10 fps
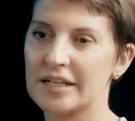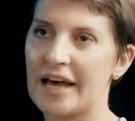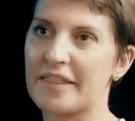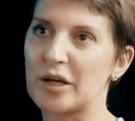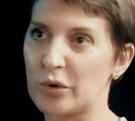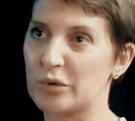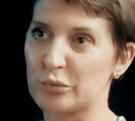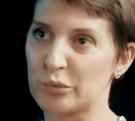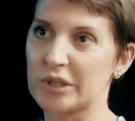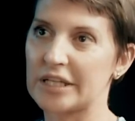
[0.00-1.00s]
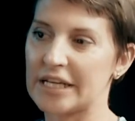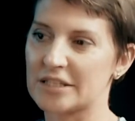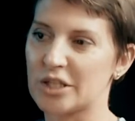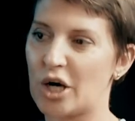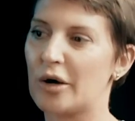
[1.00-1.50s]
I think what really
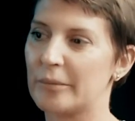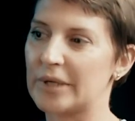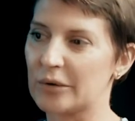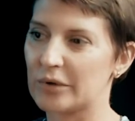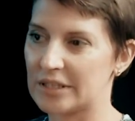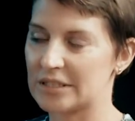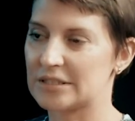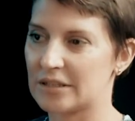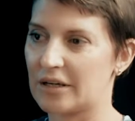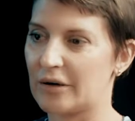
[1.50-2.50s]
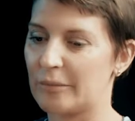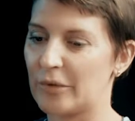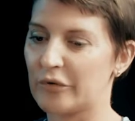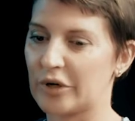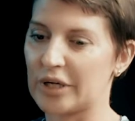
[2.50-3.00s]
has caught me with this
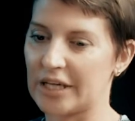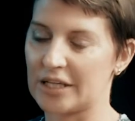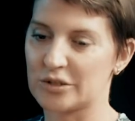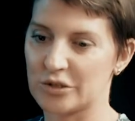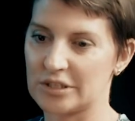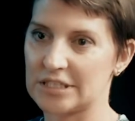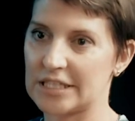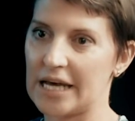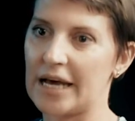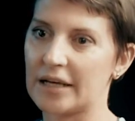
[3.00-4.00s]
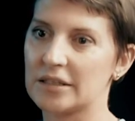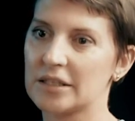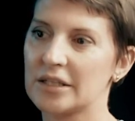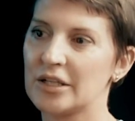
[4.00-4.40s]
ovarian cancer is that